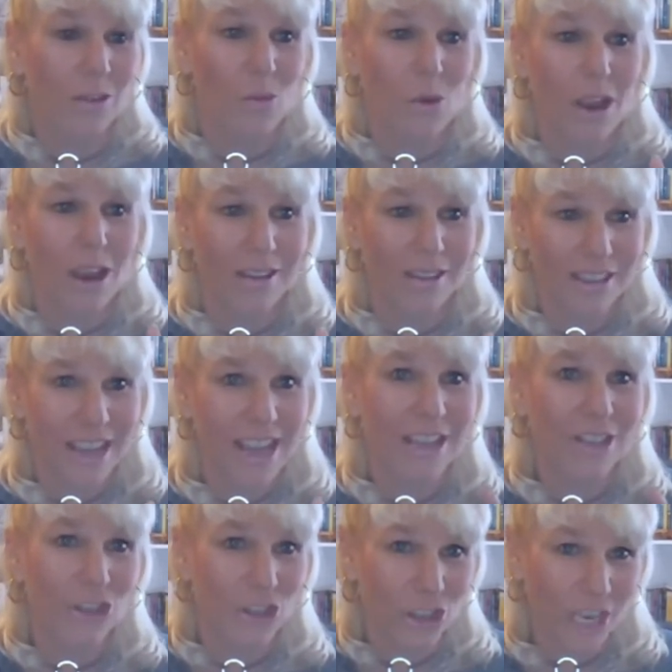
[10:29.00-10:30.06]

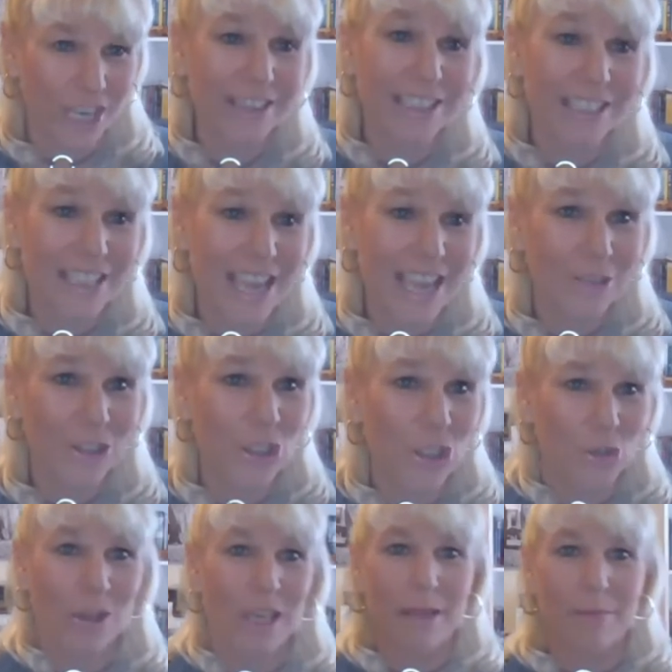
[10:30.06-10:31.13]
Again, gently down the
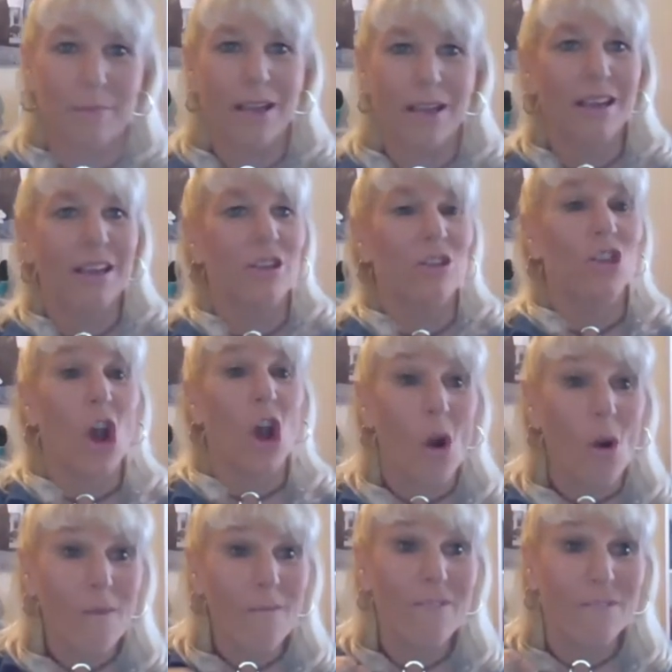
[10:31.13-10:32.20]
stream.
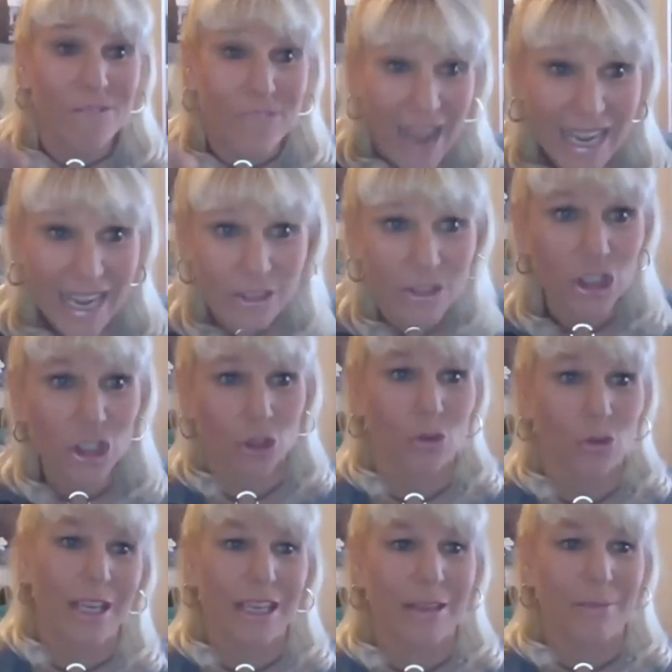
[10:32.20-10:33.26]
Don't fight the
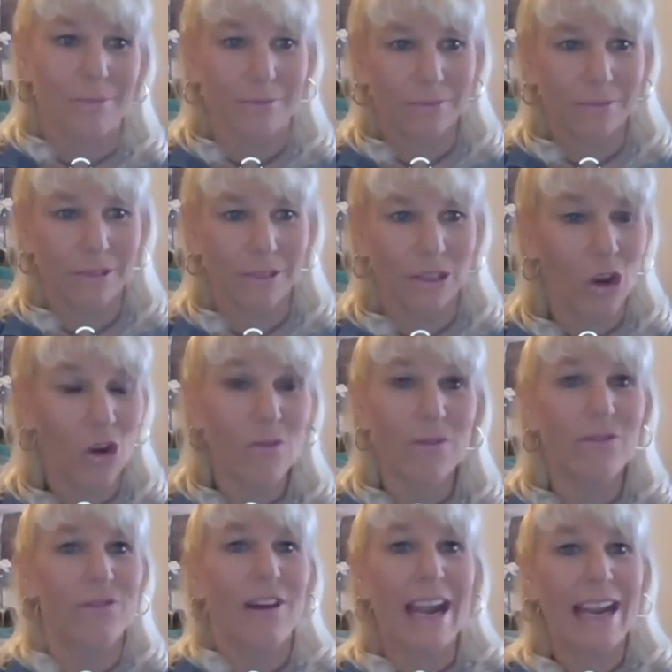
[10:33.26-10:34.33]
stream. Don't
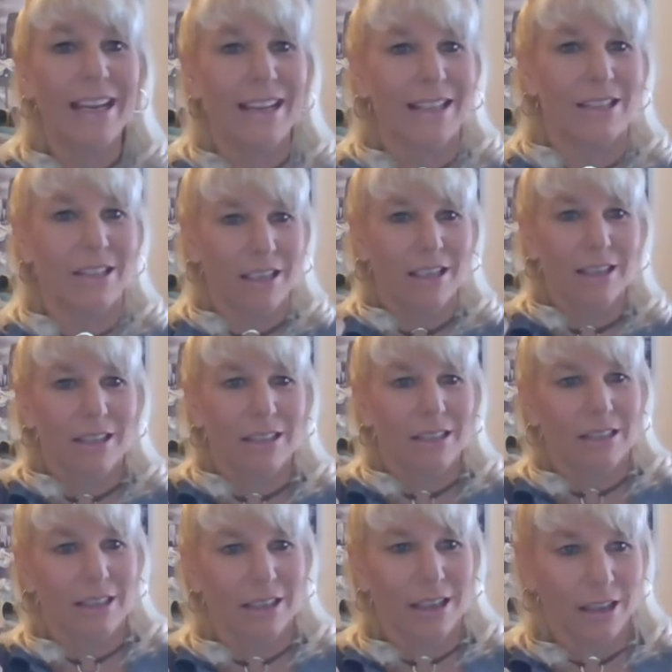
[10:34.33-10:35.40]
fight it.
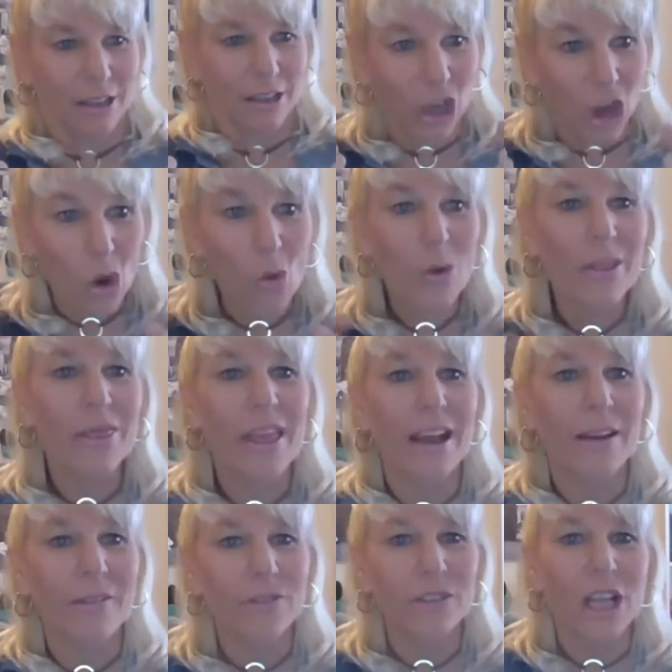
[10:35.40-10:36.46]
Go with
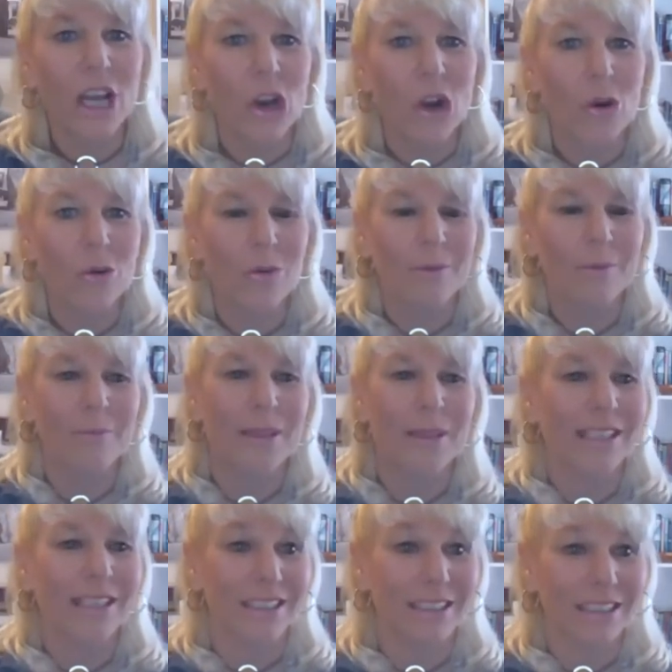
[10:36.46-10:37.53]
that flow,
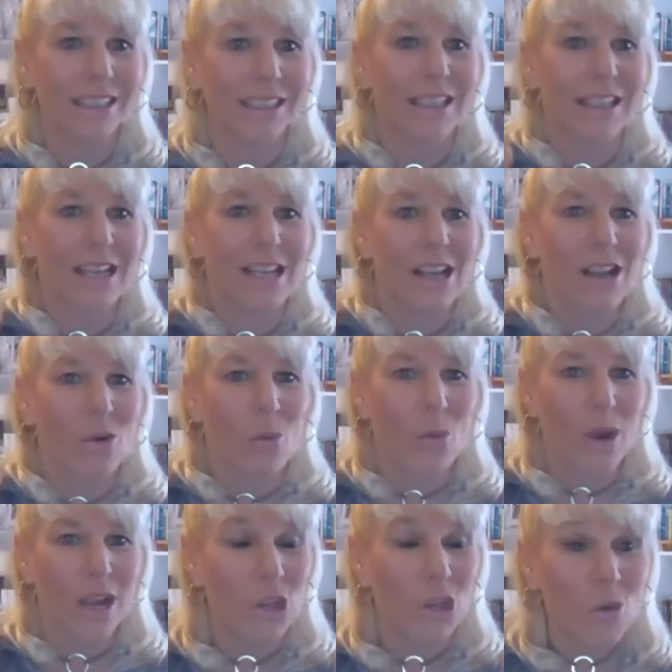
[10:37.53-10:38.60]
because
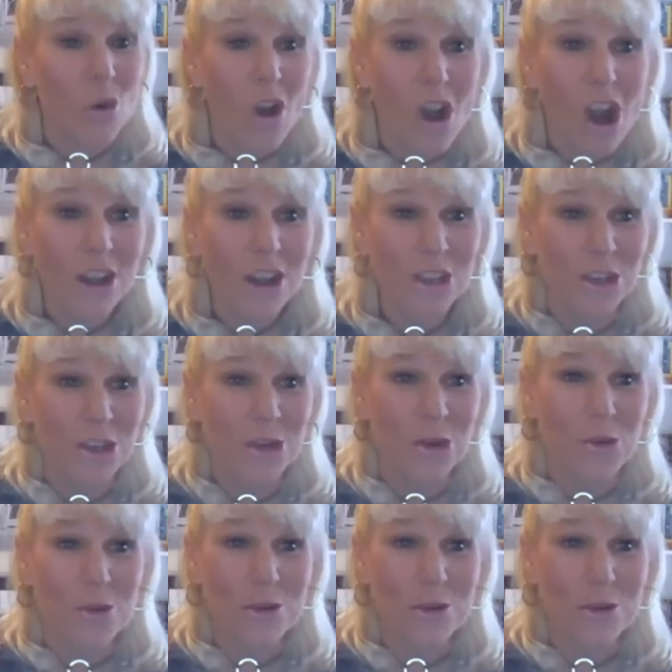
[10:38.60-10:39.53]
when you argue